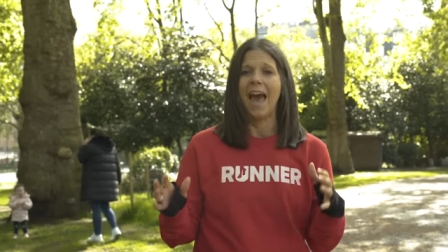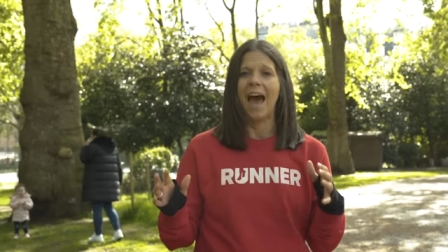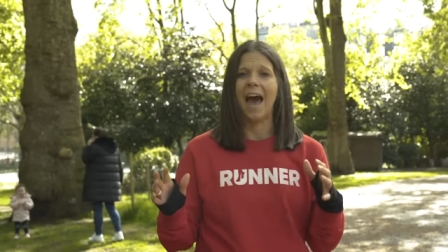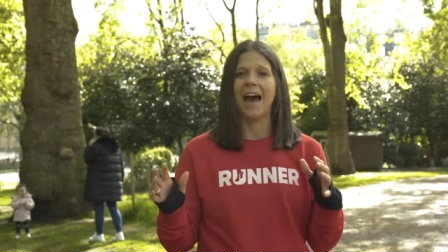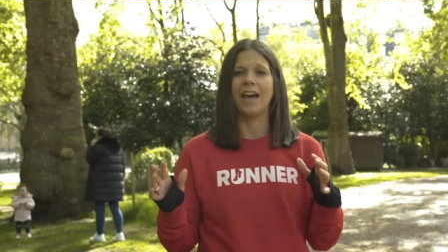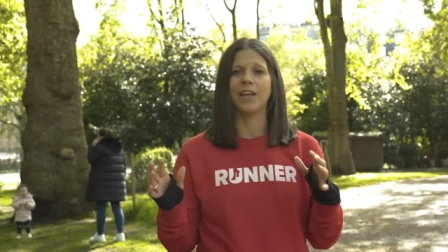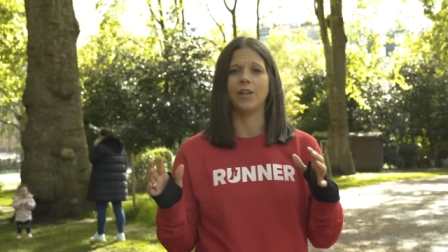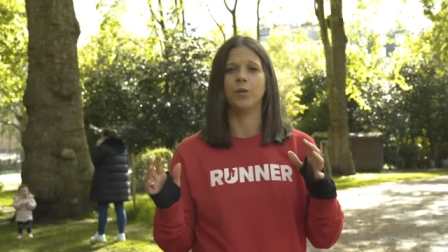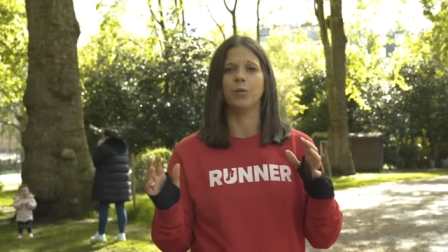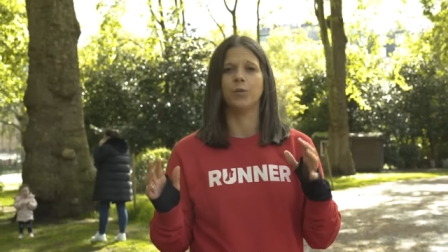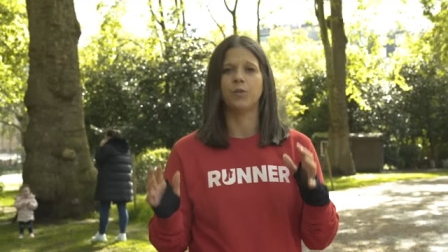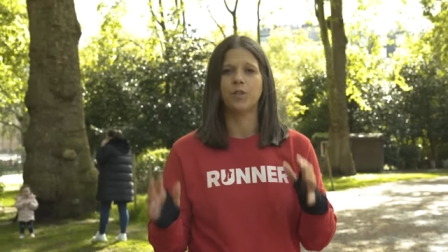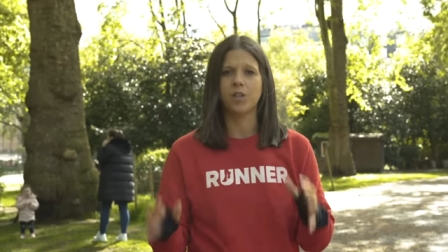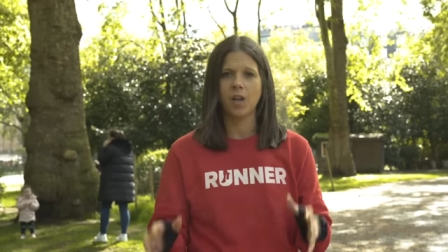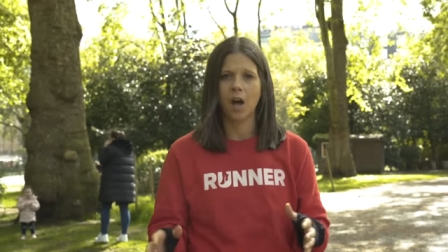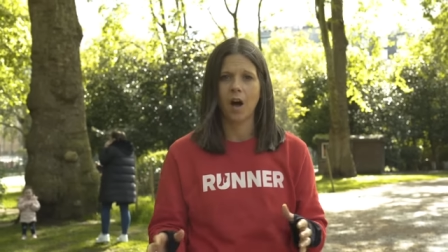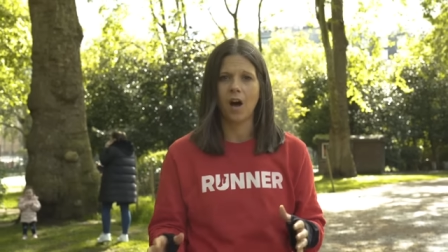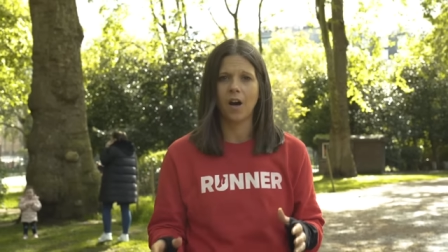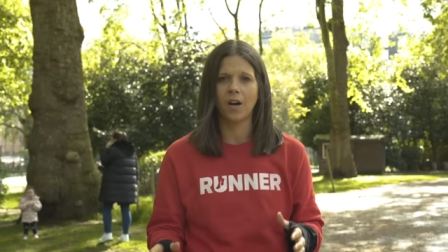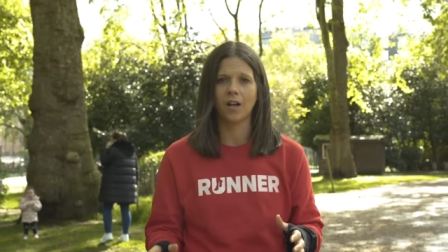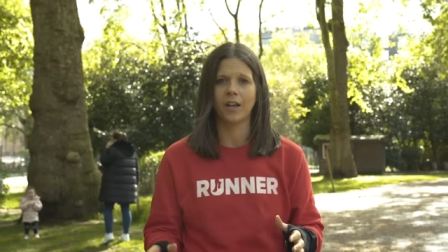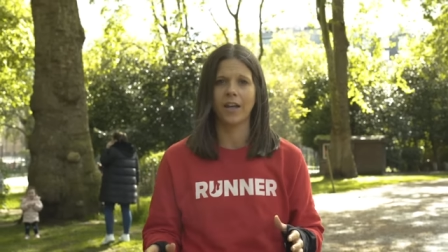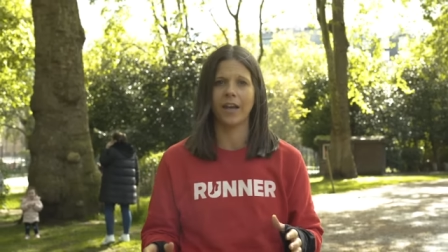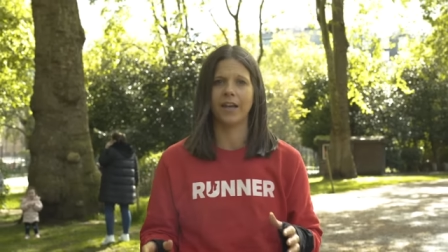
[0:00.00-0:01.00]
at your
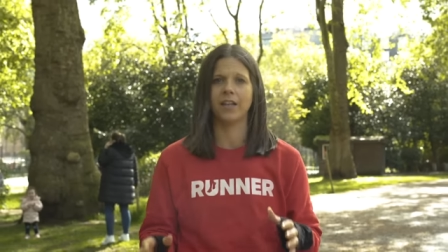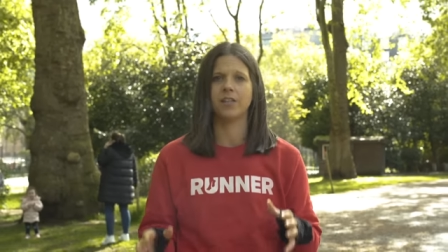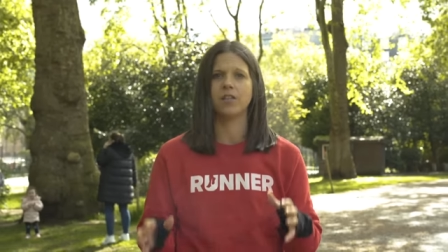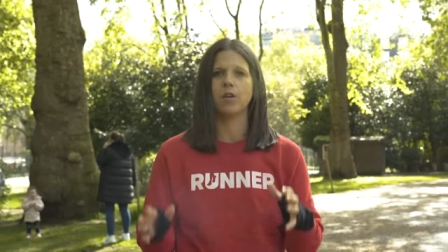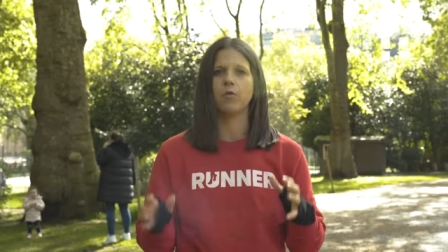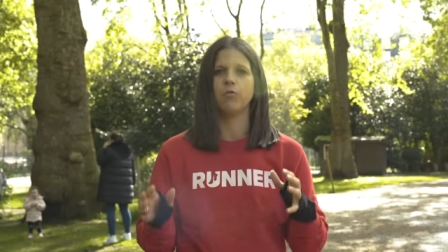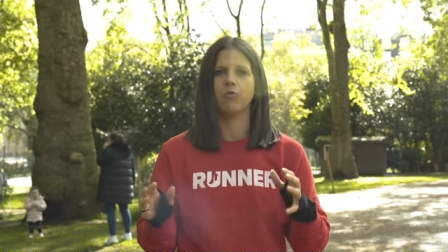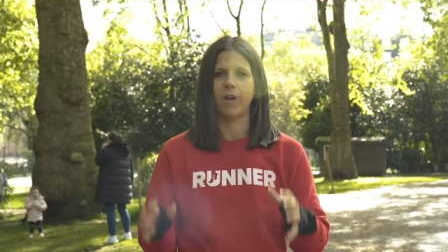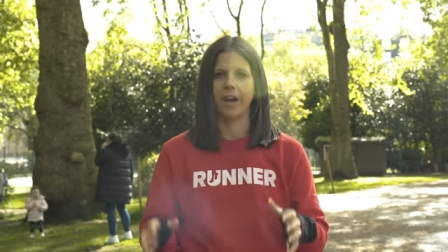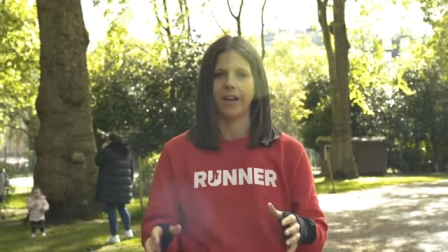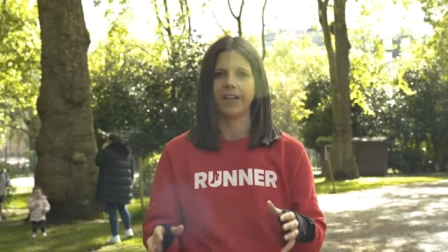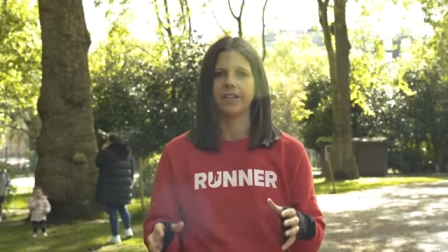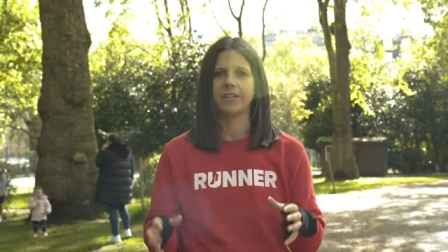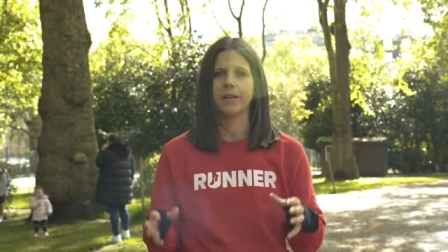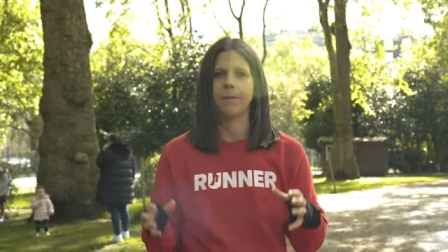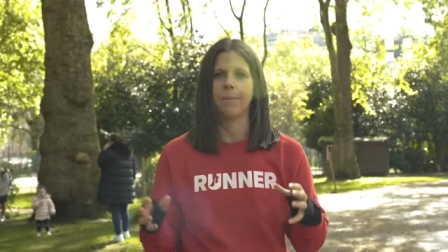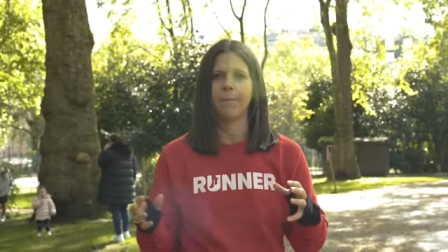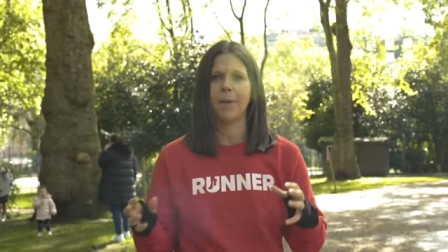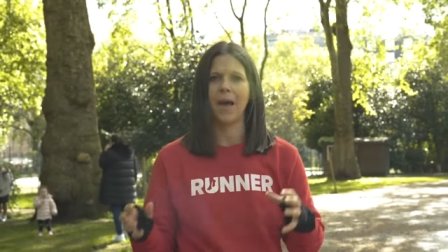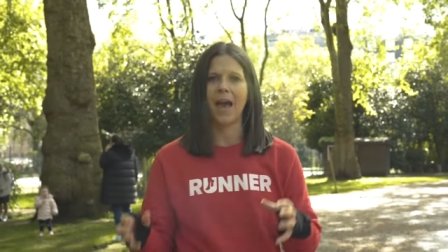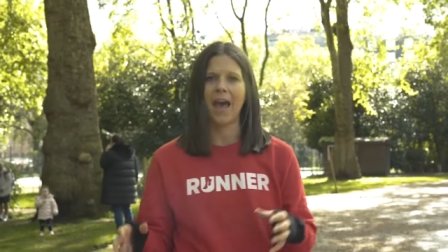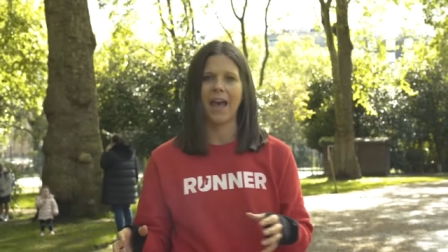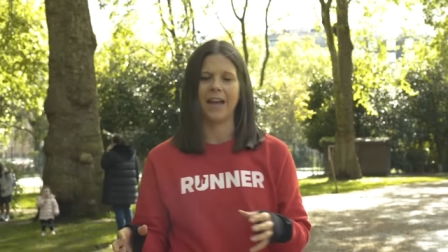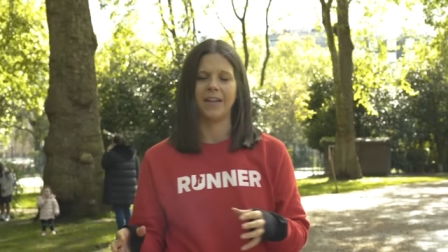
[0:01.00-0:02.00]
target race
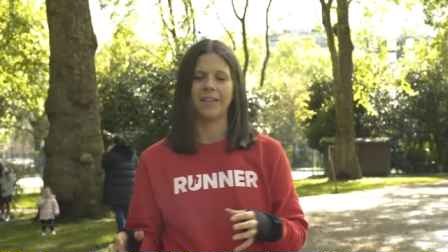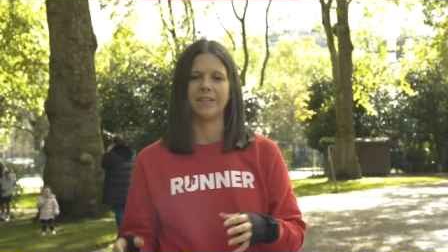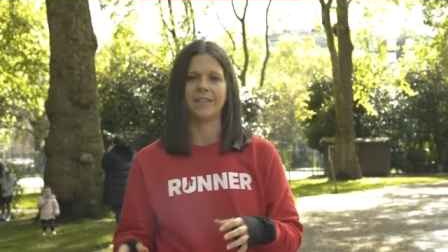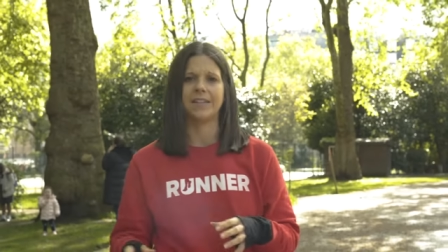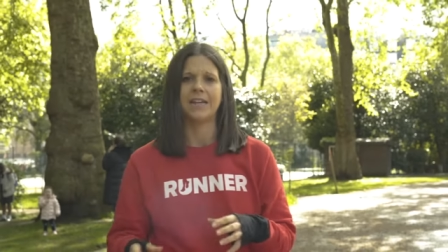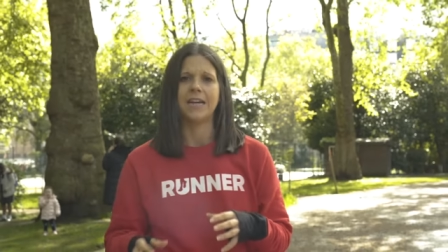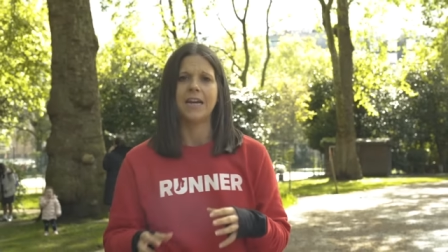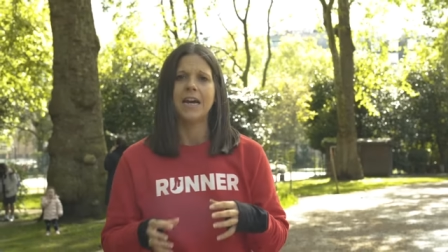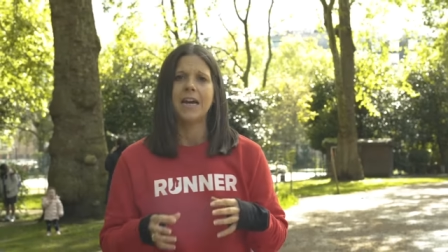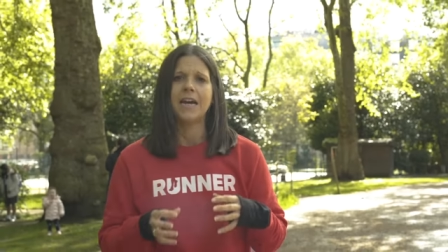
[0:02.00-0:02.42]
pace.